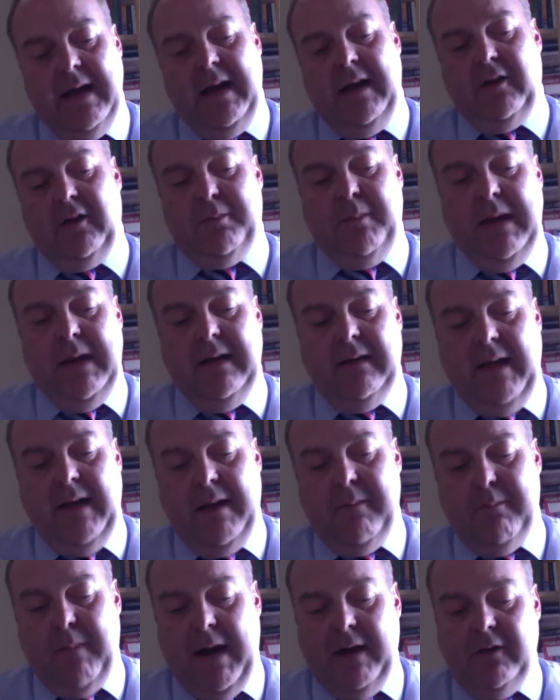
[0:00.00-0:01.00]
It's being
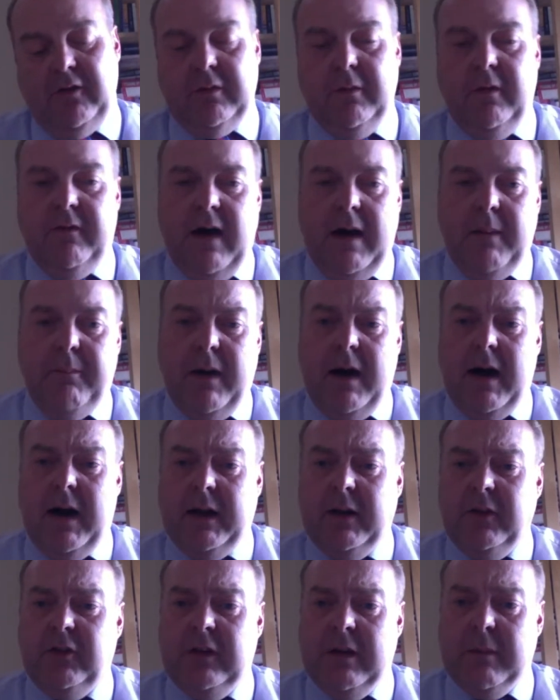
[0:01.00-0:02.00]
led by some of our
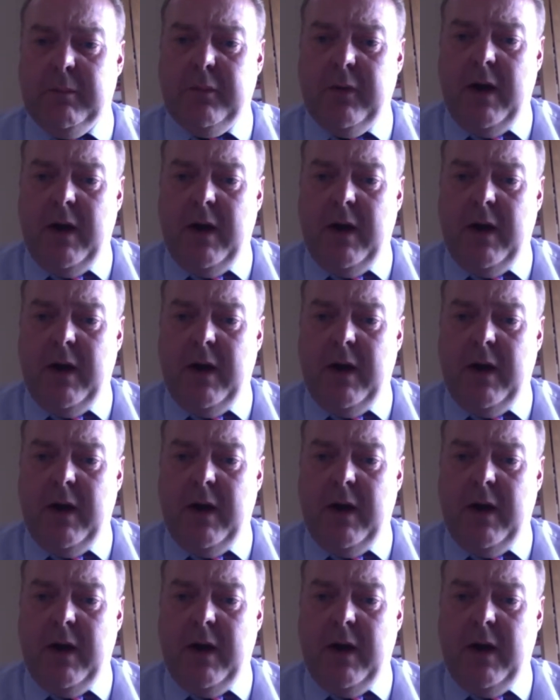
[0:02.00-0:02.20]
partnership